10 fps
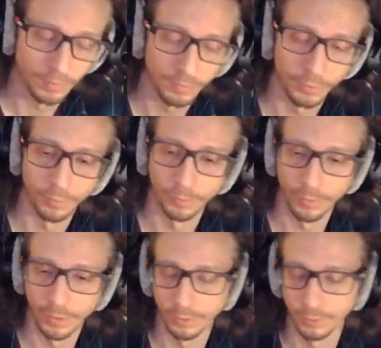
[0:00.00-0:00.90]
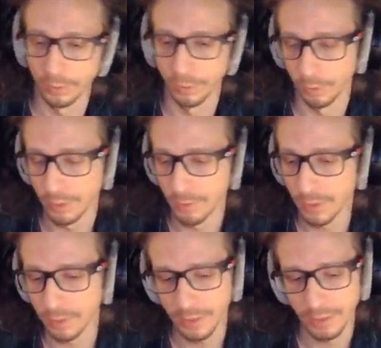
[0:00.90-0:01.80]
for when your
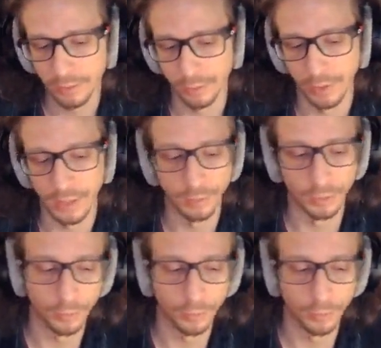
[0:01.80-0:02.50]
email leads were able